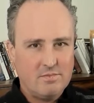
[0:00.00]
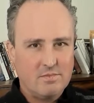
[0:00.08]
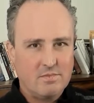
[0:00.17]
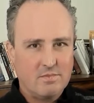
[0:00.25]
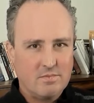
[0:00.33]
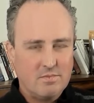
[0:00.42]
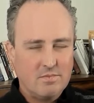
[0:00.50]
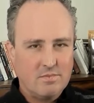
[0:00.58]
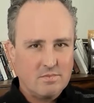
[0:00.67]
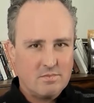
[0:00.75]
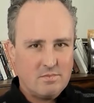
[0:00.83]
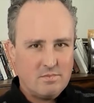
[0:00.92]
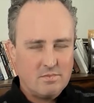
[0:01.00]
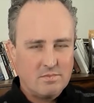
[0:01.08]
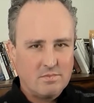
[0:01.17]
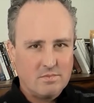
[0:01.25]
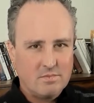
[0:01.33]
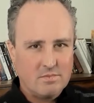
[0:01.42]

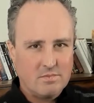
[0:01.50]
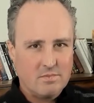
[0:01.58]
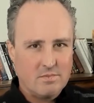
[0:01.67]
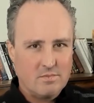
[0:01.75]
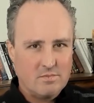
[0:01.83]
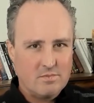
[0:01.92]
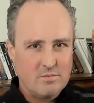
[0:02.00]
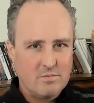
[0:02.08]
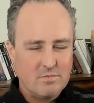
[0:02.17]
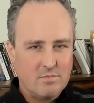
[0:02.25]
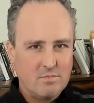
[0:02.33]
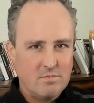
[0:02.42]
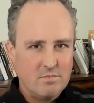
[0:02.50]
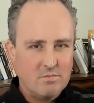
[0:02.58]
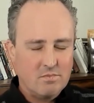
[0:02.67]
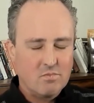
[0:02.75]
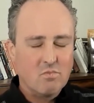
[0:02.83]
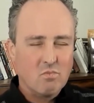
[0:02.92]

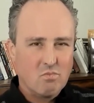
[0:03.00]
(silent)